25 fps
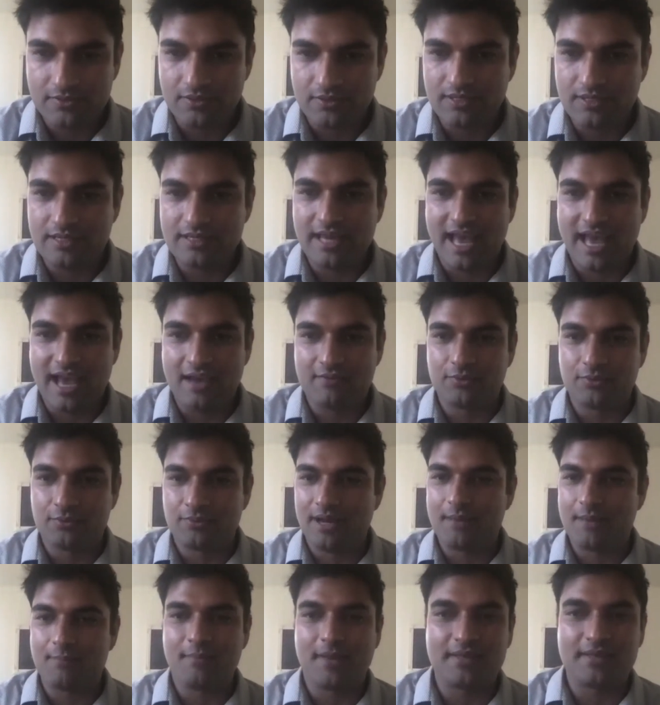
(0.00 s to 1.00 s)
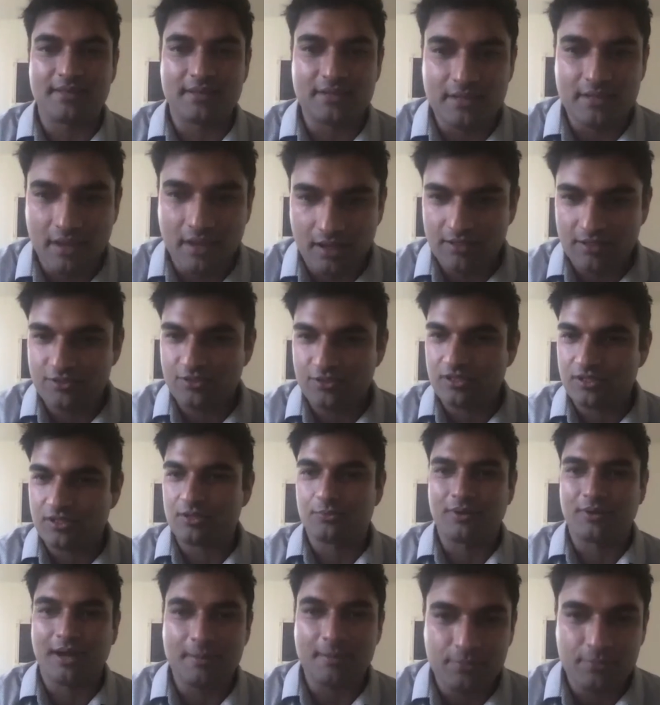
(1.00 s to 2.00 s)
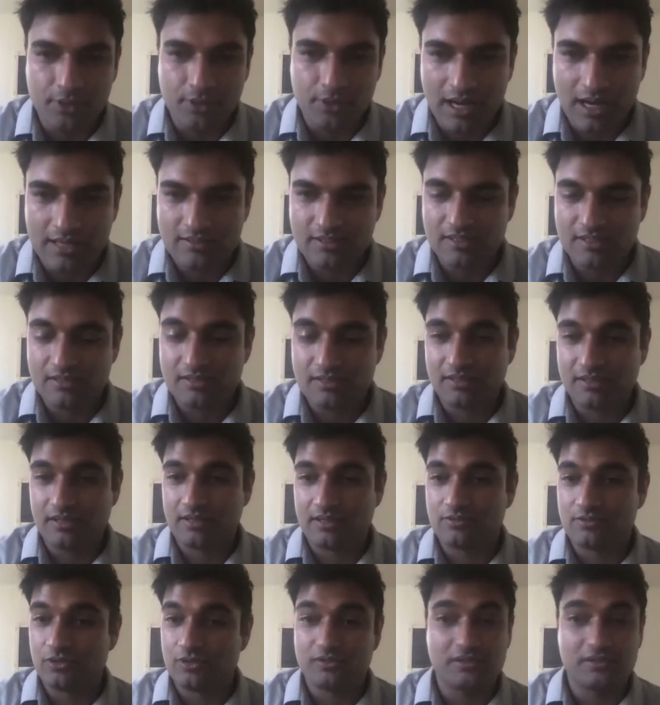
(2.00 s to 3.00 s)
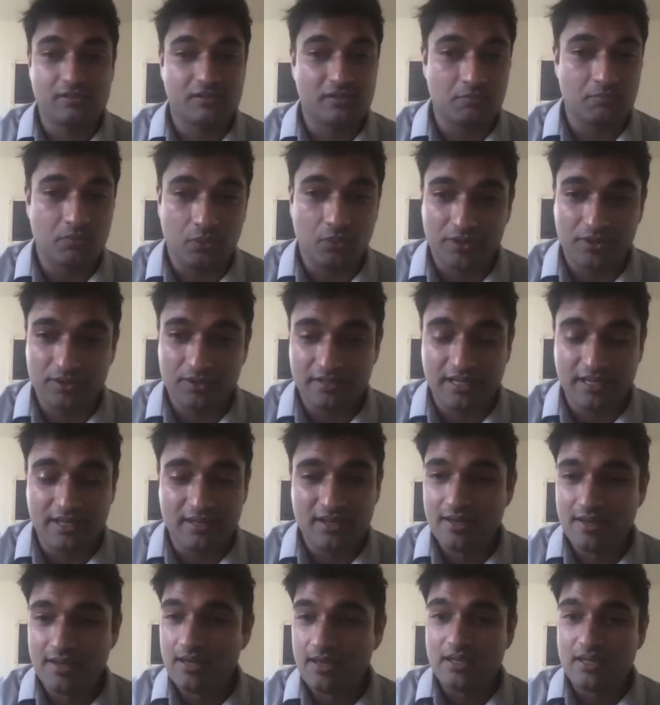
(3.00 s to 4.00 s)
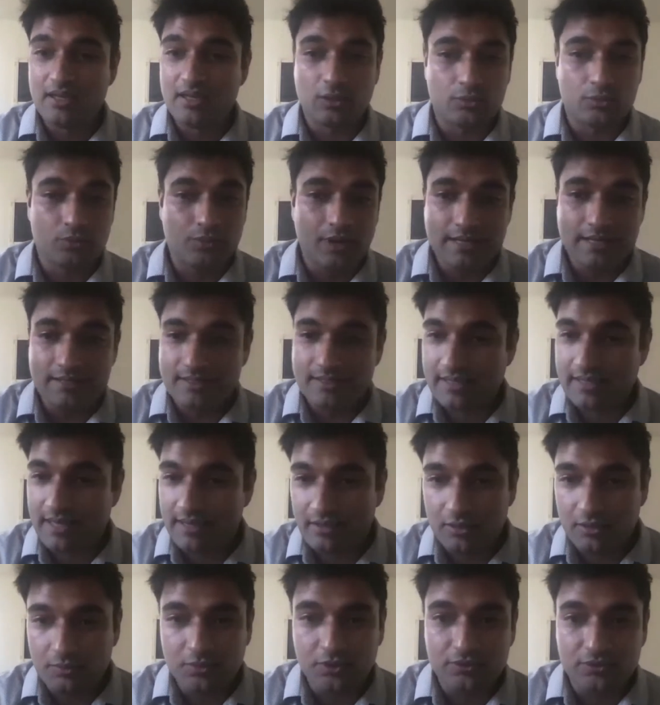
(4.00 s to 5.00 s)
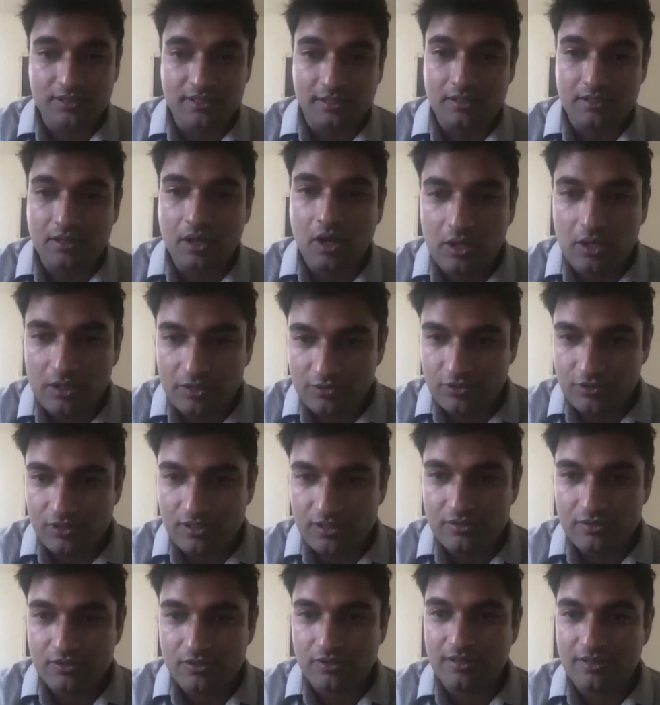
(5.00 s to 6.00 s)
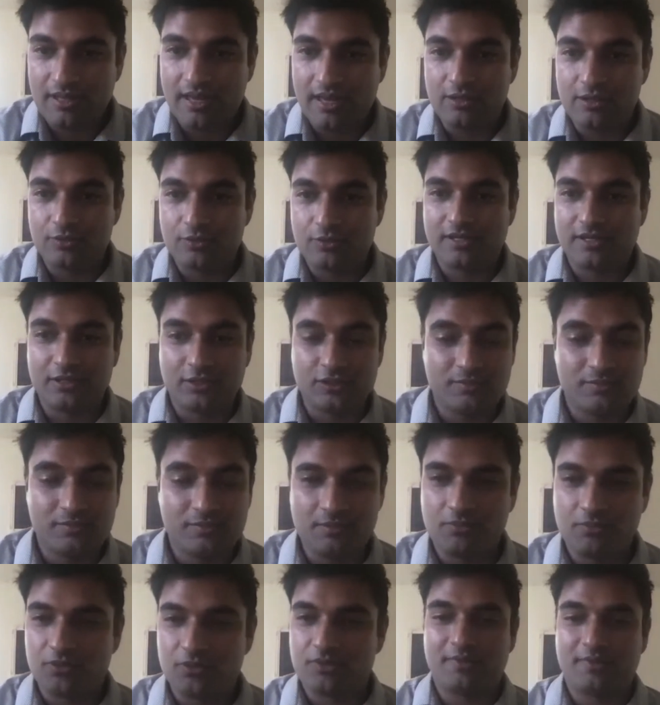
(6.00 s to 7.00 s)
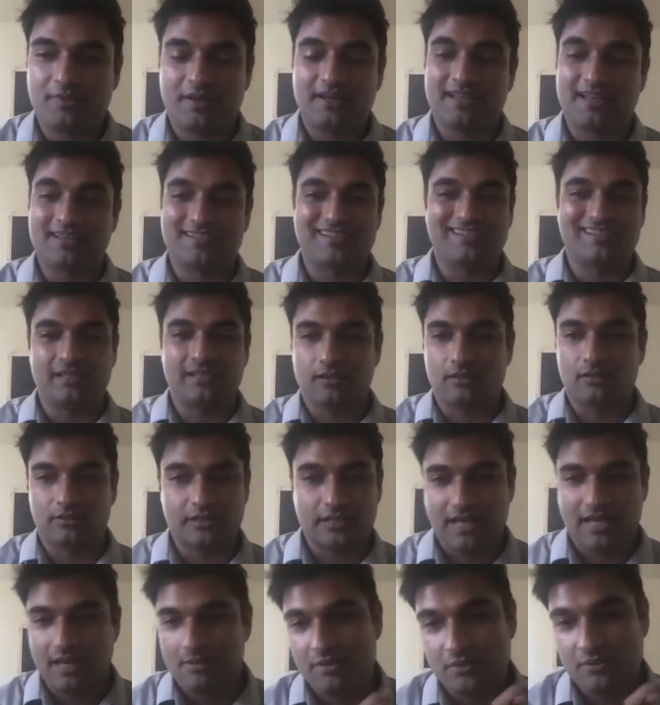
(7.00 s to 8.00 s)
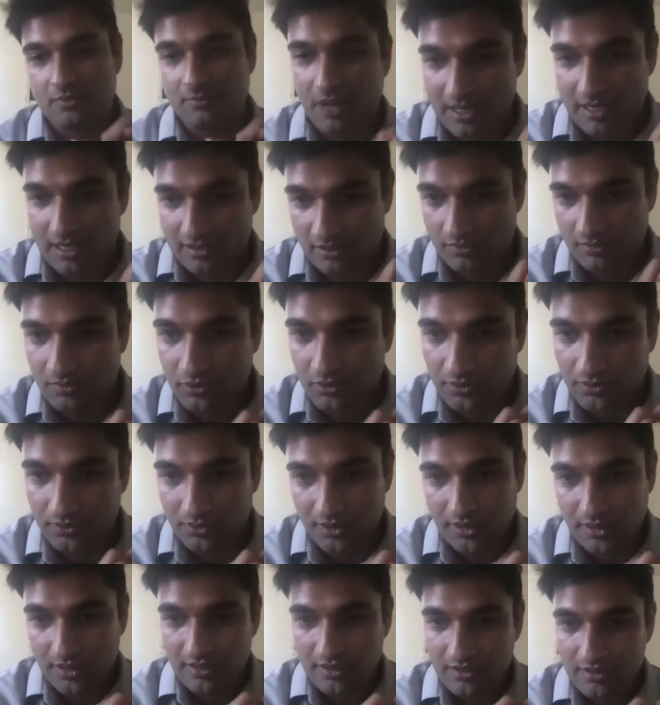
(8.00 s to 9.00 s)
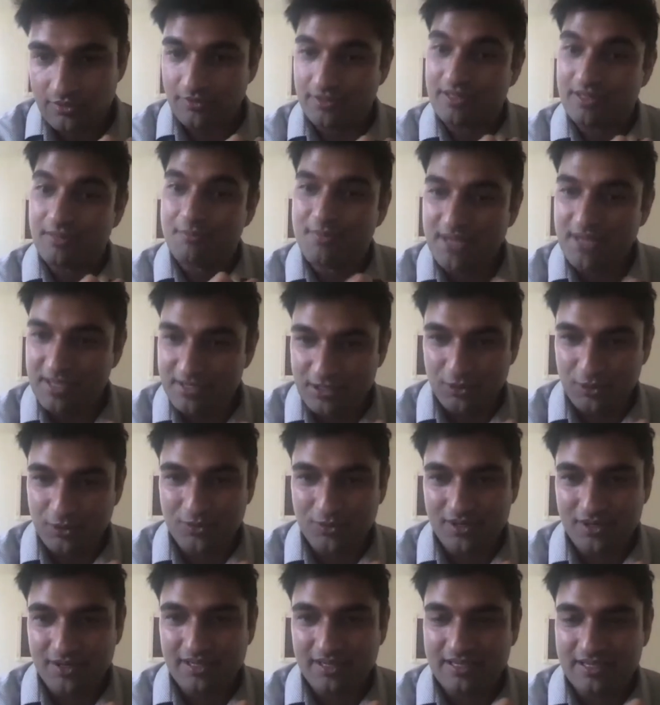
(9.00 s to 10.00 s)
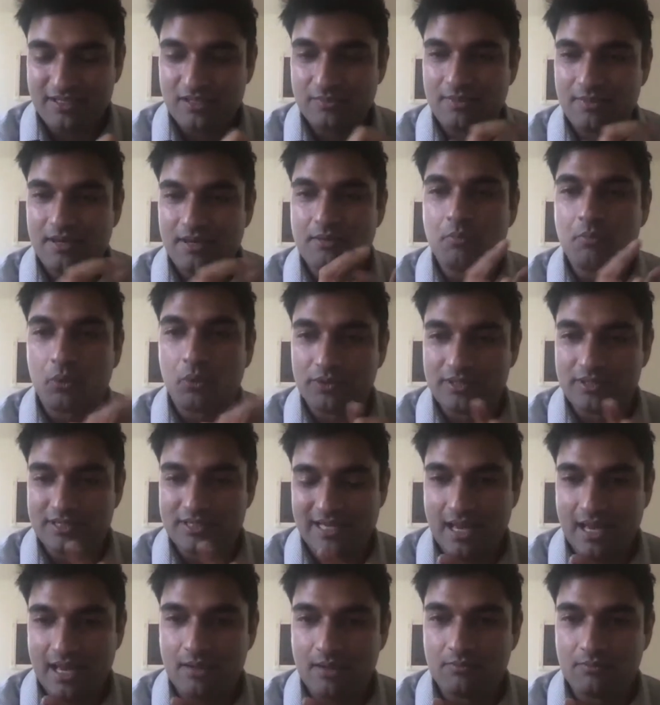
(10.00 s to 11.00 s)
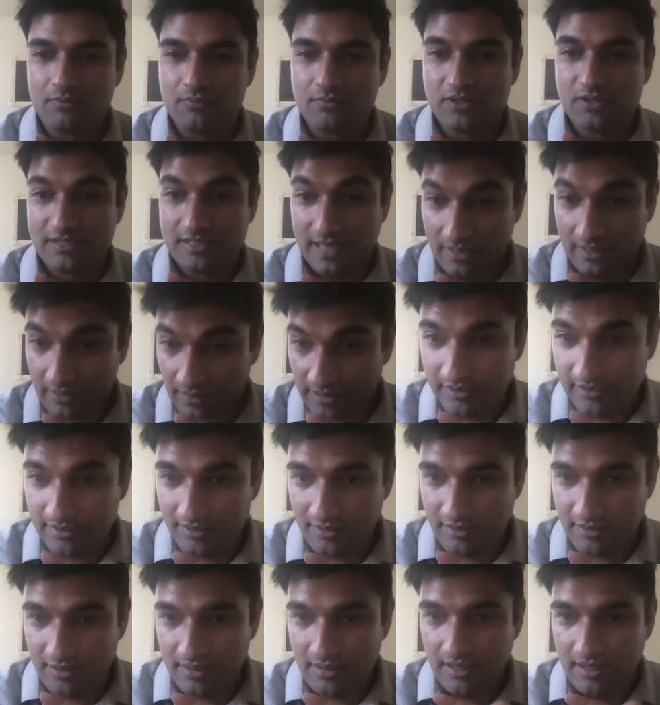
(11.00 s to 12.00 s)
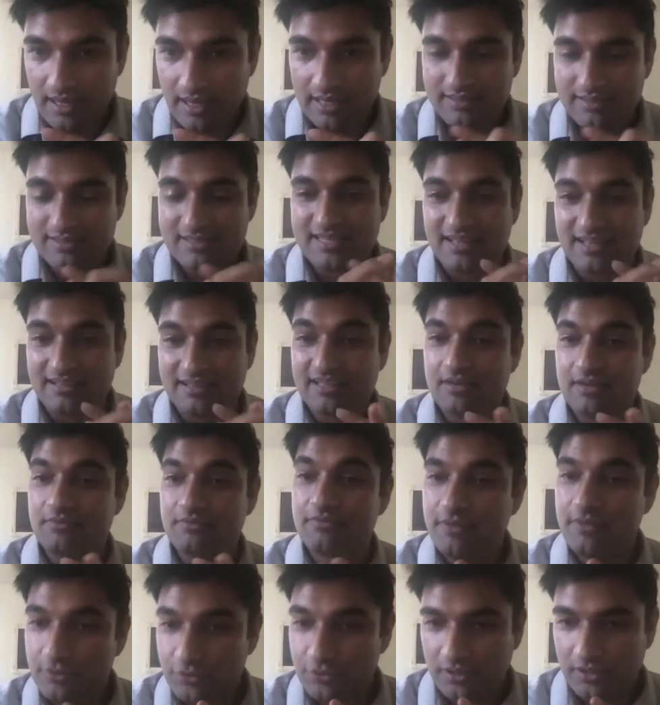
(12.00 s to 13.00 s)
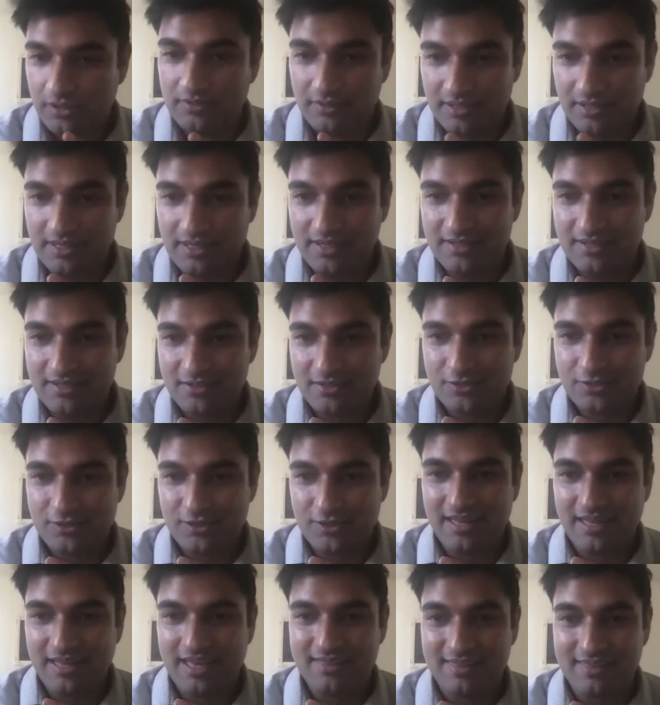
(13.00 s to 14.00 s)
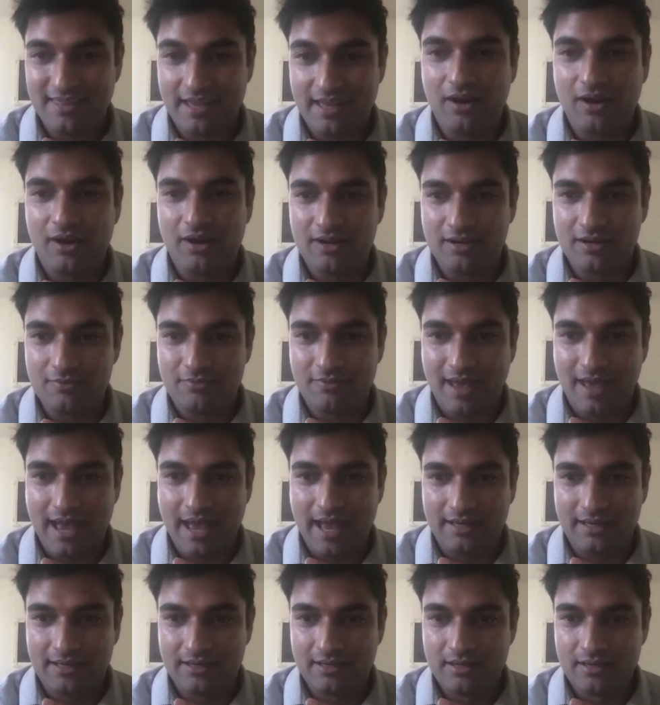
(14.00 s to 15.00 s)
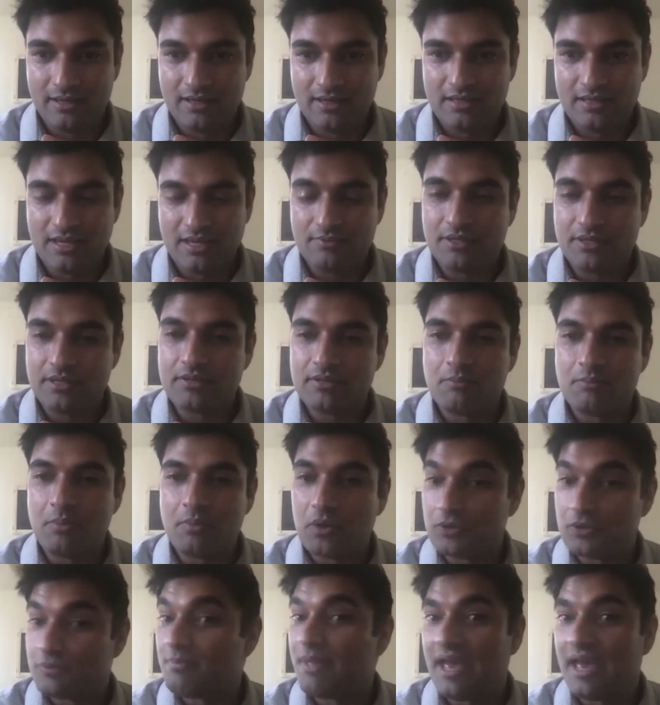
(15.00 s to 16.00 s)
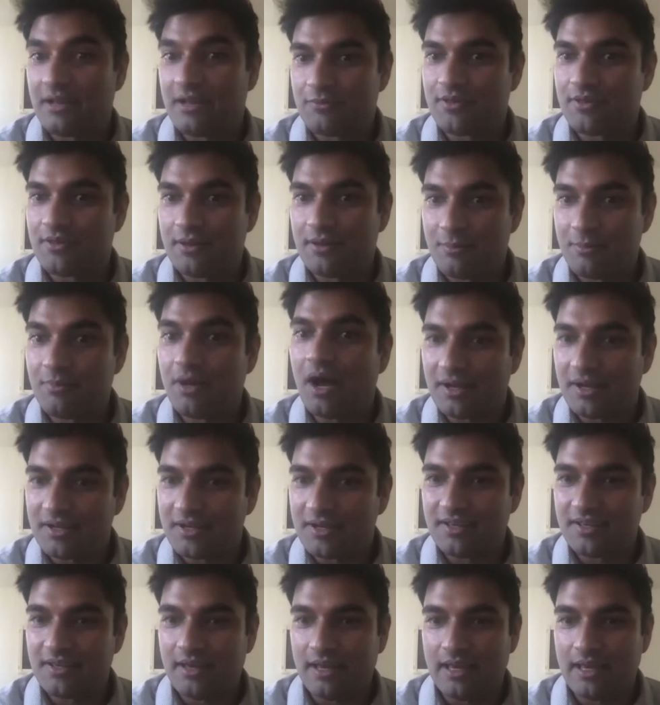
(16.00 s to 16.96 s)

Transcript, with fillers: You need to have the right methodology, the right process, and just as importantly, the right scalable technologies so that your salespeople spend as little time as possible doing the menial work and spend more time selling and selling efficiently so that they are, in fact, giving you the most bang for their buck.